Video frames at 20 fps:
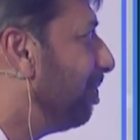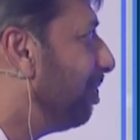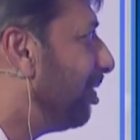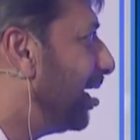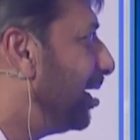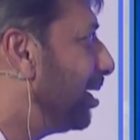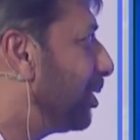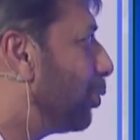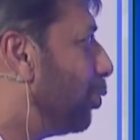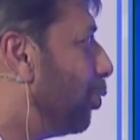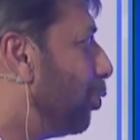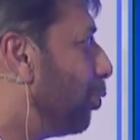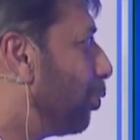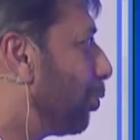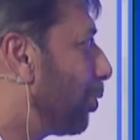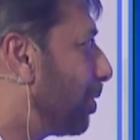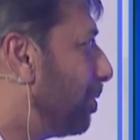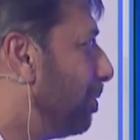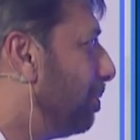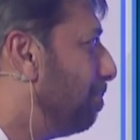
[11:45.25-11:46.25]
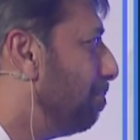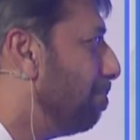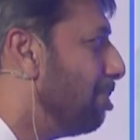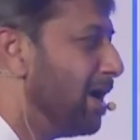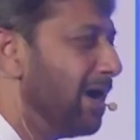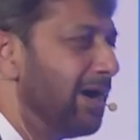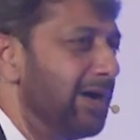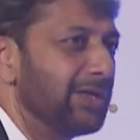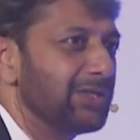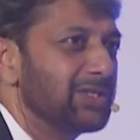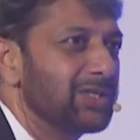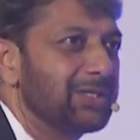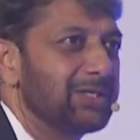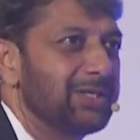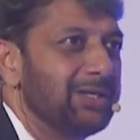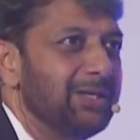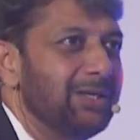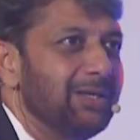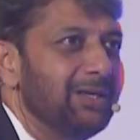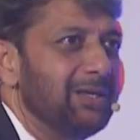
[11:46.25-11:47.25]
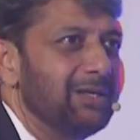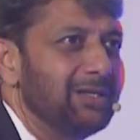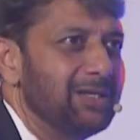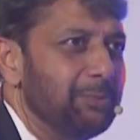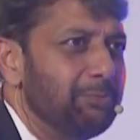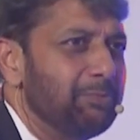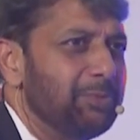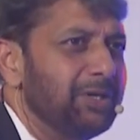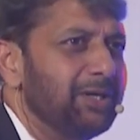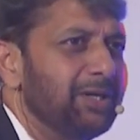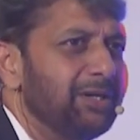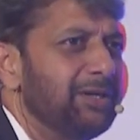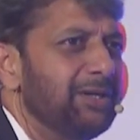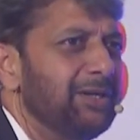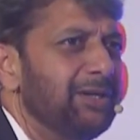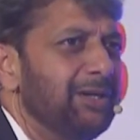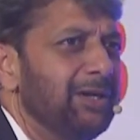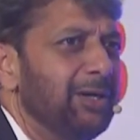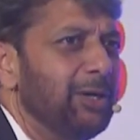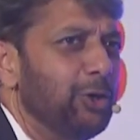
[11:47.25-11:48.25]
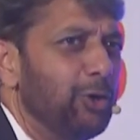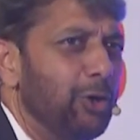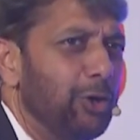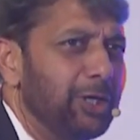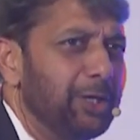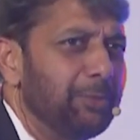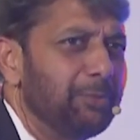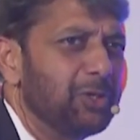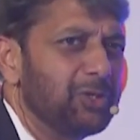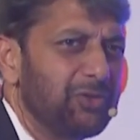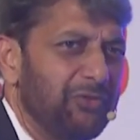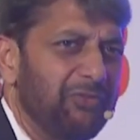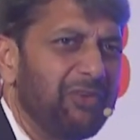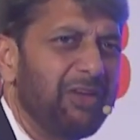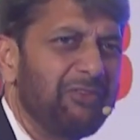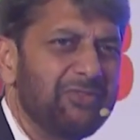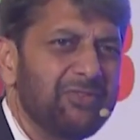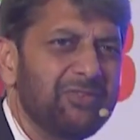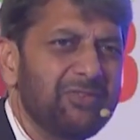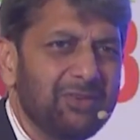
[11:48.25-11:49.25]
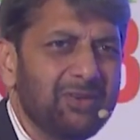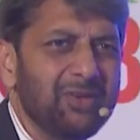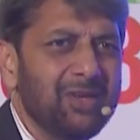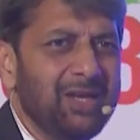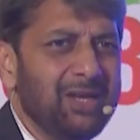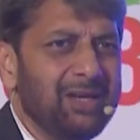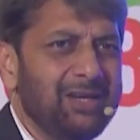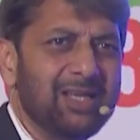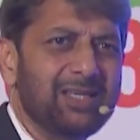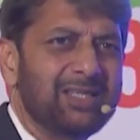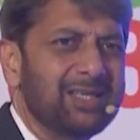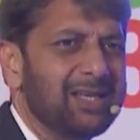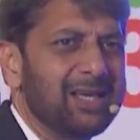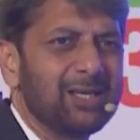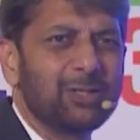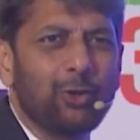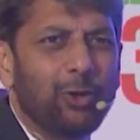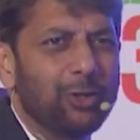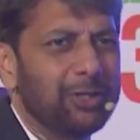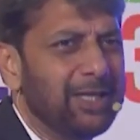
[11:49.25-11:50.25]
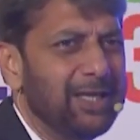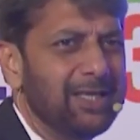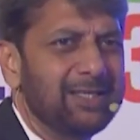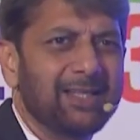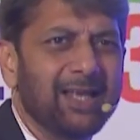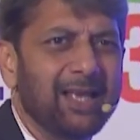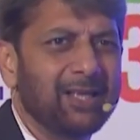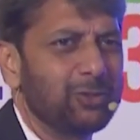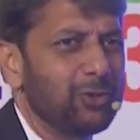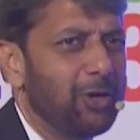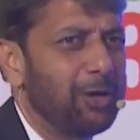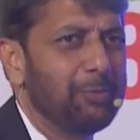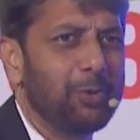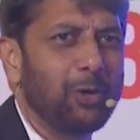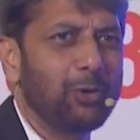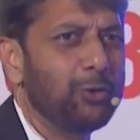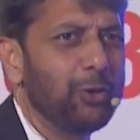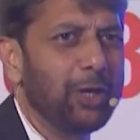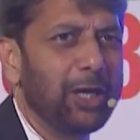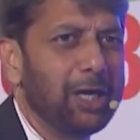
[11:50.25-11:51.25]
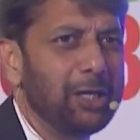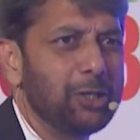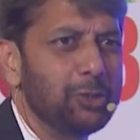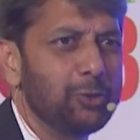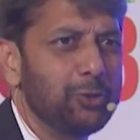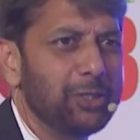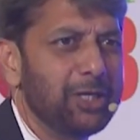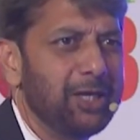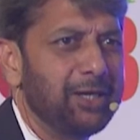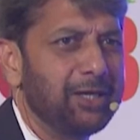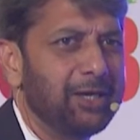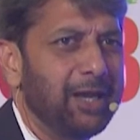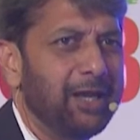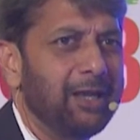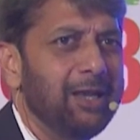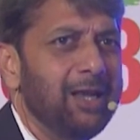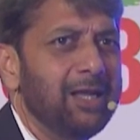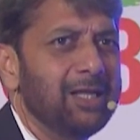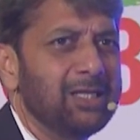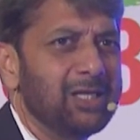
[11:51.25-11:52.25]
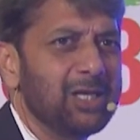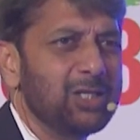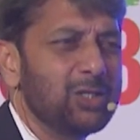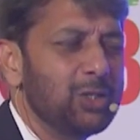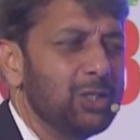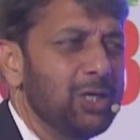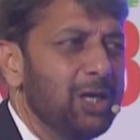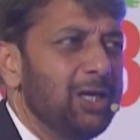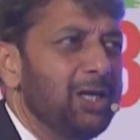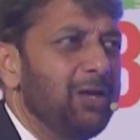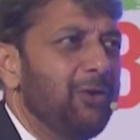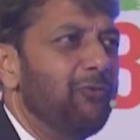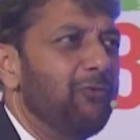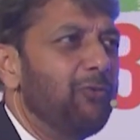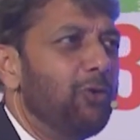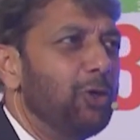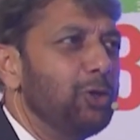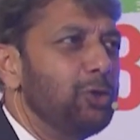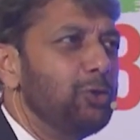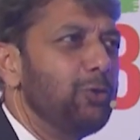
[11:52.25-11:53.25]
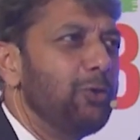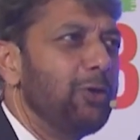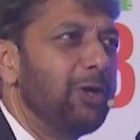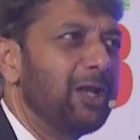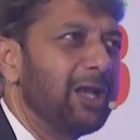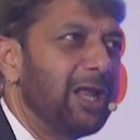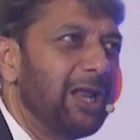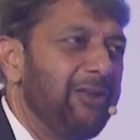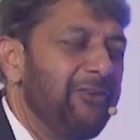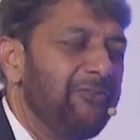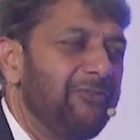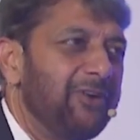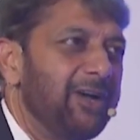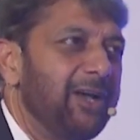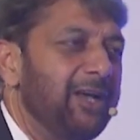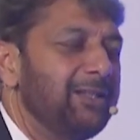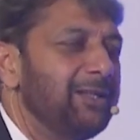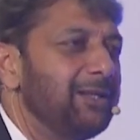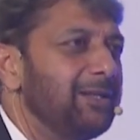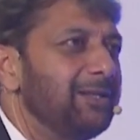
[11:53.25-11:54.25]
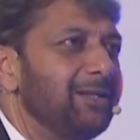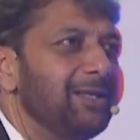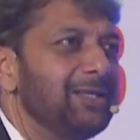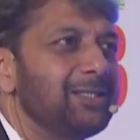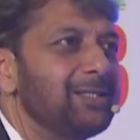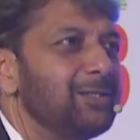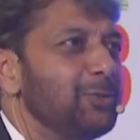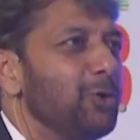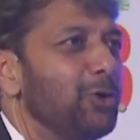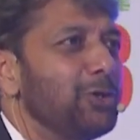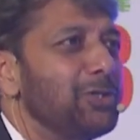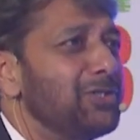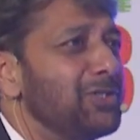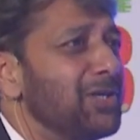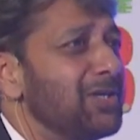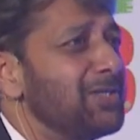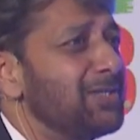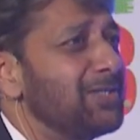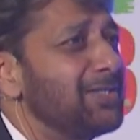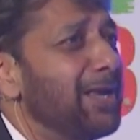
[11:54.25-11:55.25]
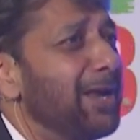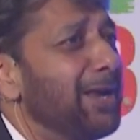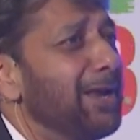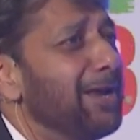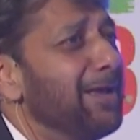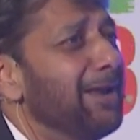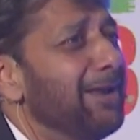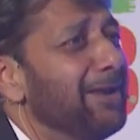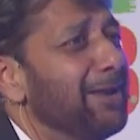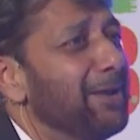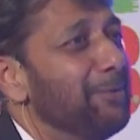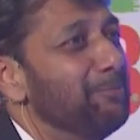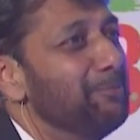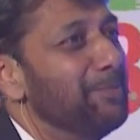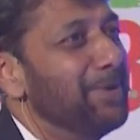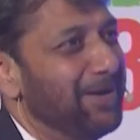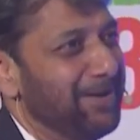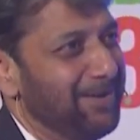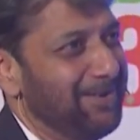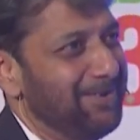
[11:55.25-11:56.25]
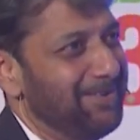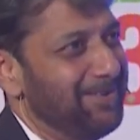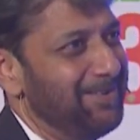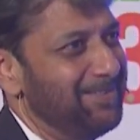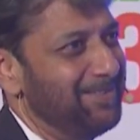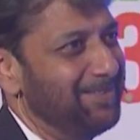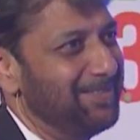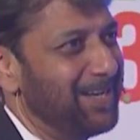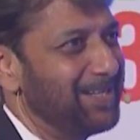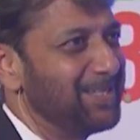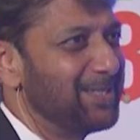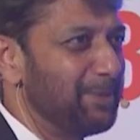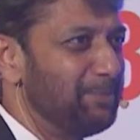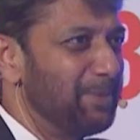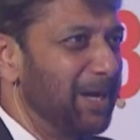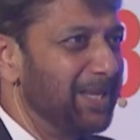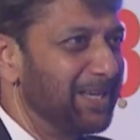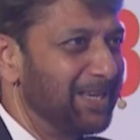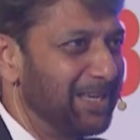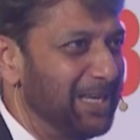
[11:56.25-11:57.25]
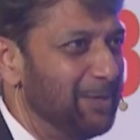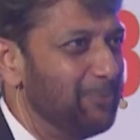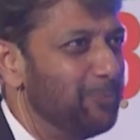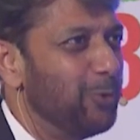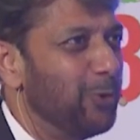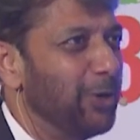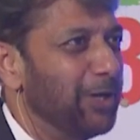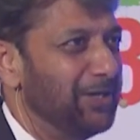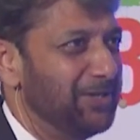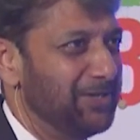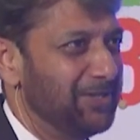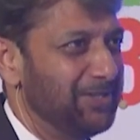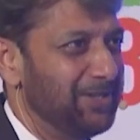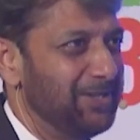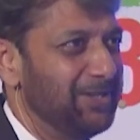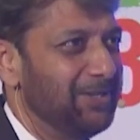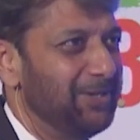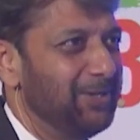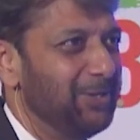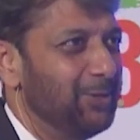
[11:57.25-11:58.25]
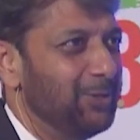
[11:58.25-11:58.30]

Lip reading: White coat, masks, dipper, non-dipper. So we have discussed all these things. So I'm not going into detail. Just want to clarify that it's not just single number. That's my key point.